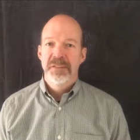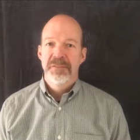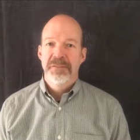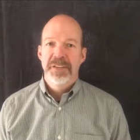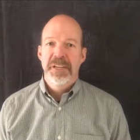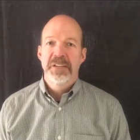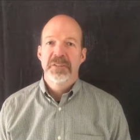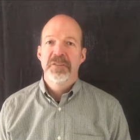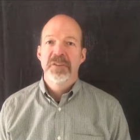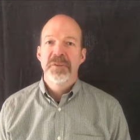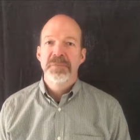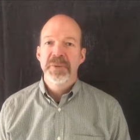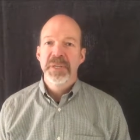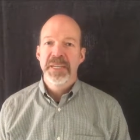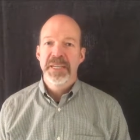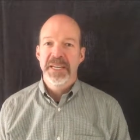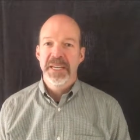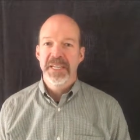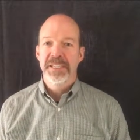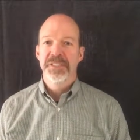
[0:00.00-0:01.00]
failed
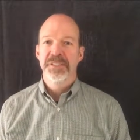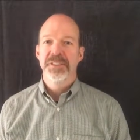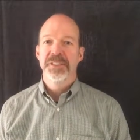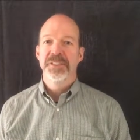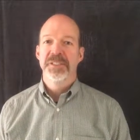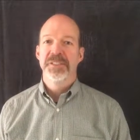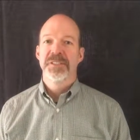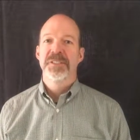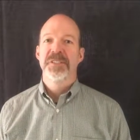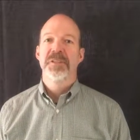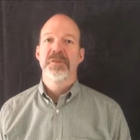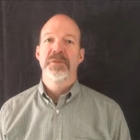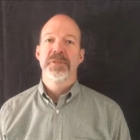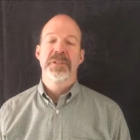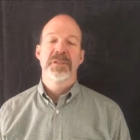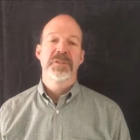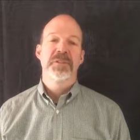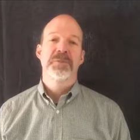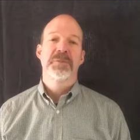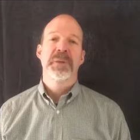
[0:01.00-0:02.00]
communications with
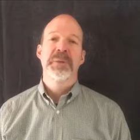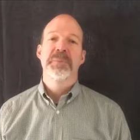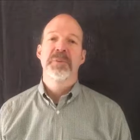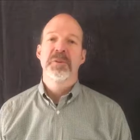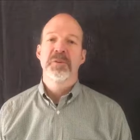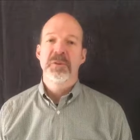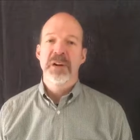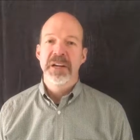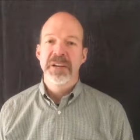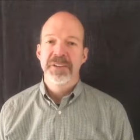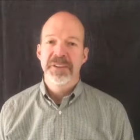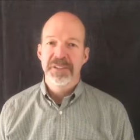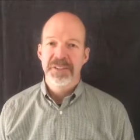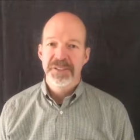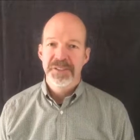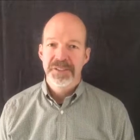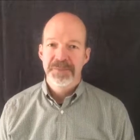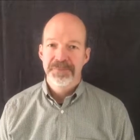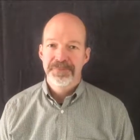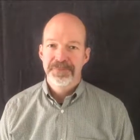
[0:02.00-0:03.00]
those people around
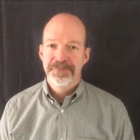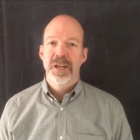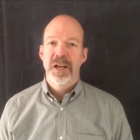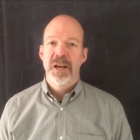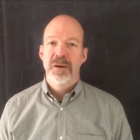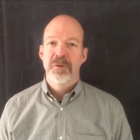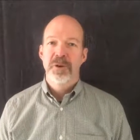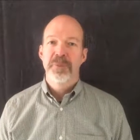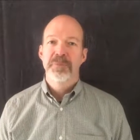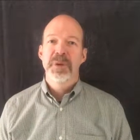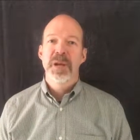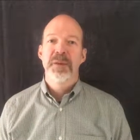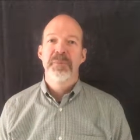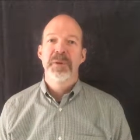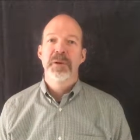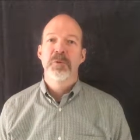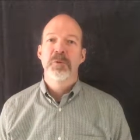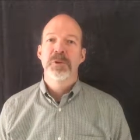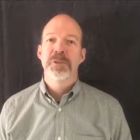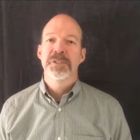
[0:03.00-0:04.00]
us. Our
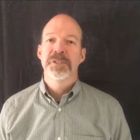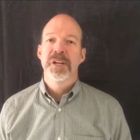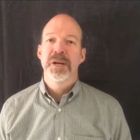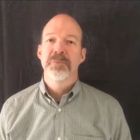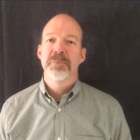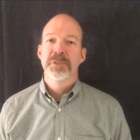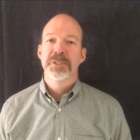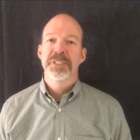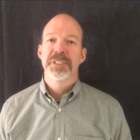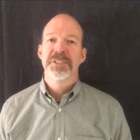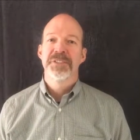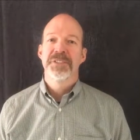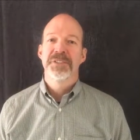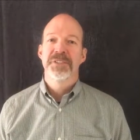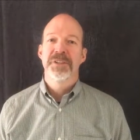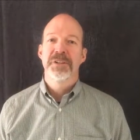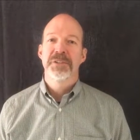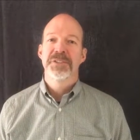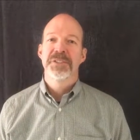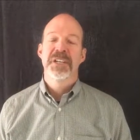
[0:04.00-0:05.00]
upcoming workshop will teach
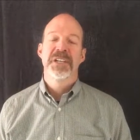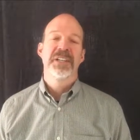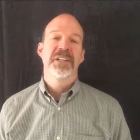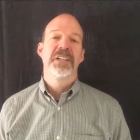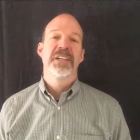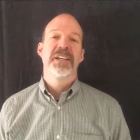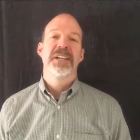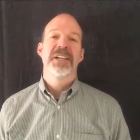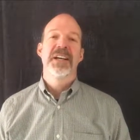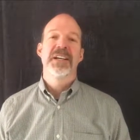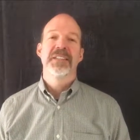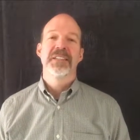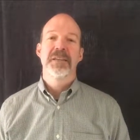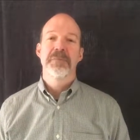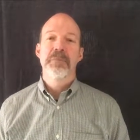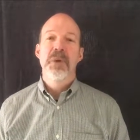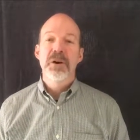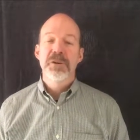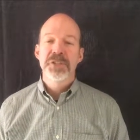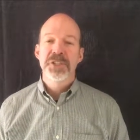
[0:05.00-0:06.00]
adults how to connect
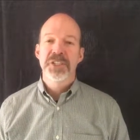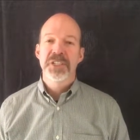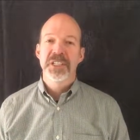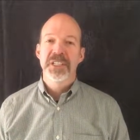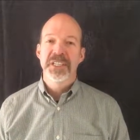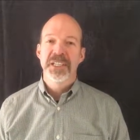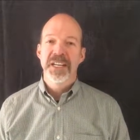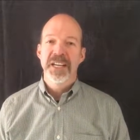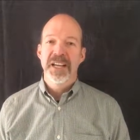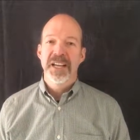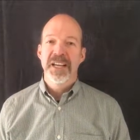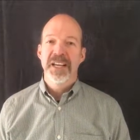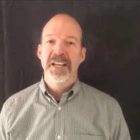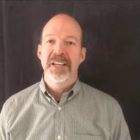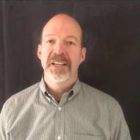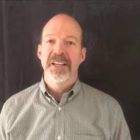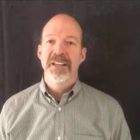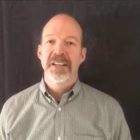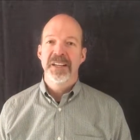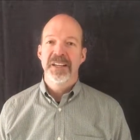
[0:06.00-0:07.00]
emotionally
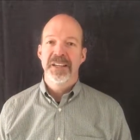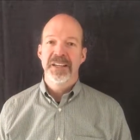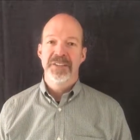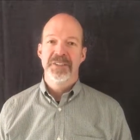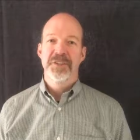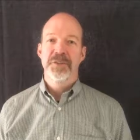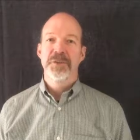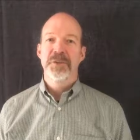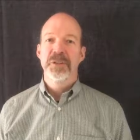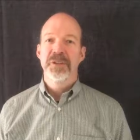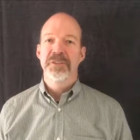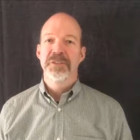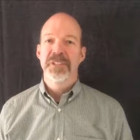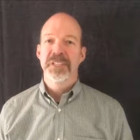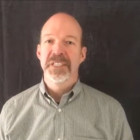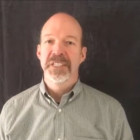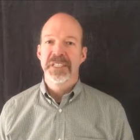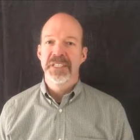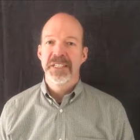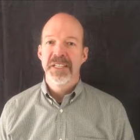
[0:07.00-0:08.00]
and
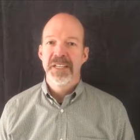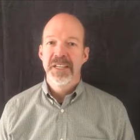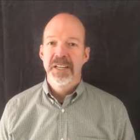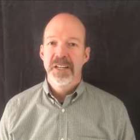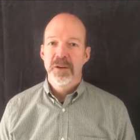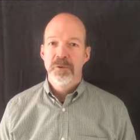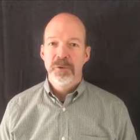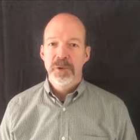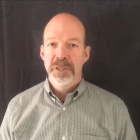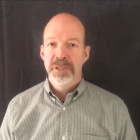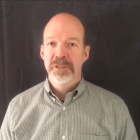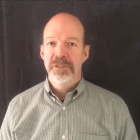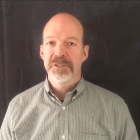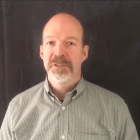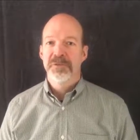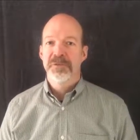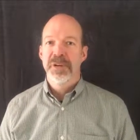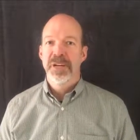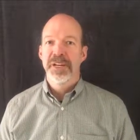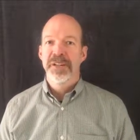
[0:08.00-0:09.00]
intuitively with those
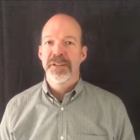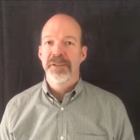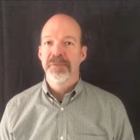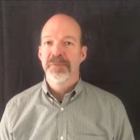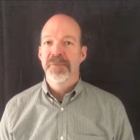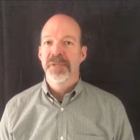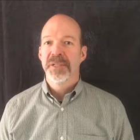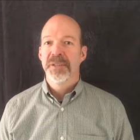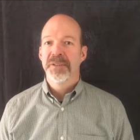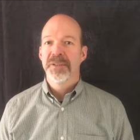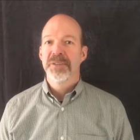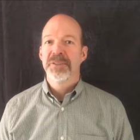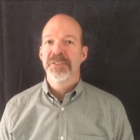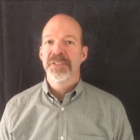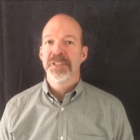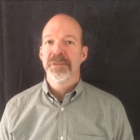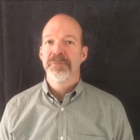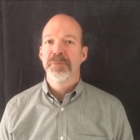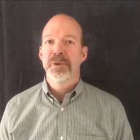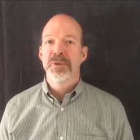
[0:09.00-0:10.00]
around them
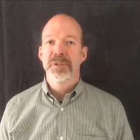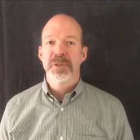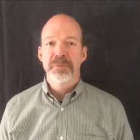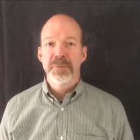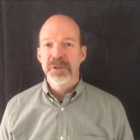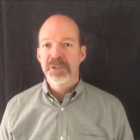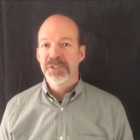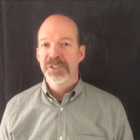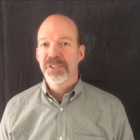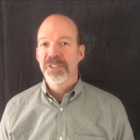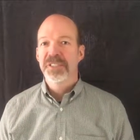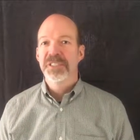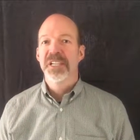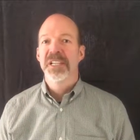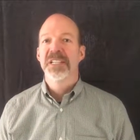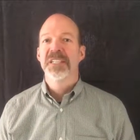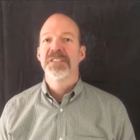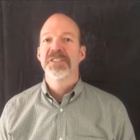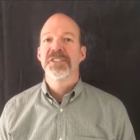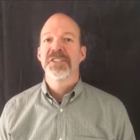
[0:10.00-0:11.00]
using both emotional
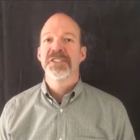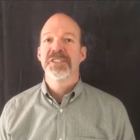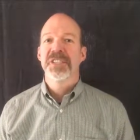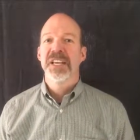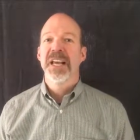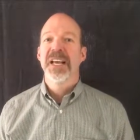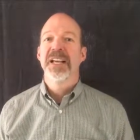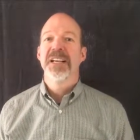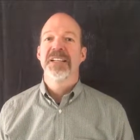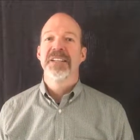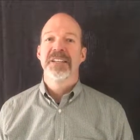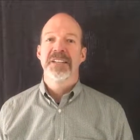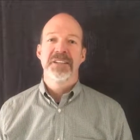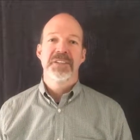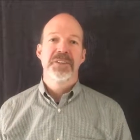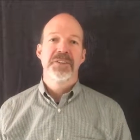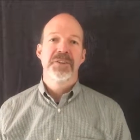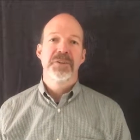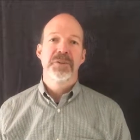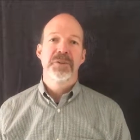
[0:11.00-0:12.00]
intelligence and
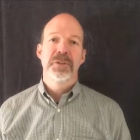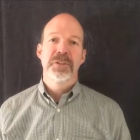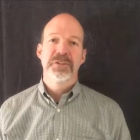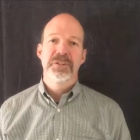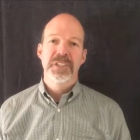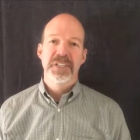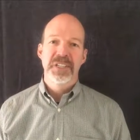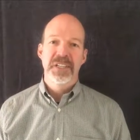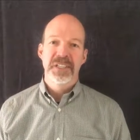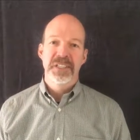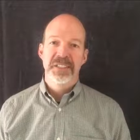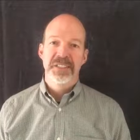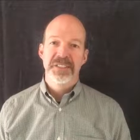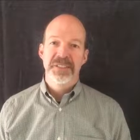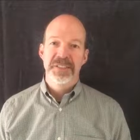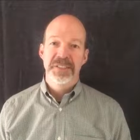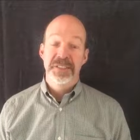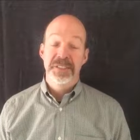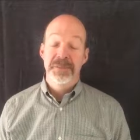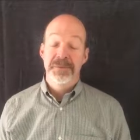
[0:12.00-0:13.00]
intuitive
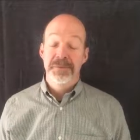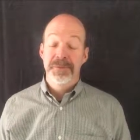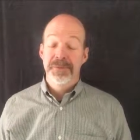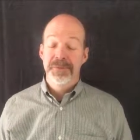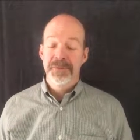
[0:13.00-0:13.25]
intelligence.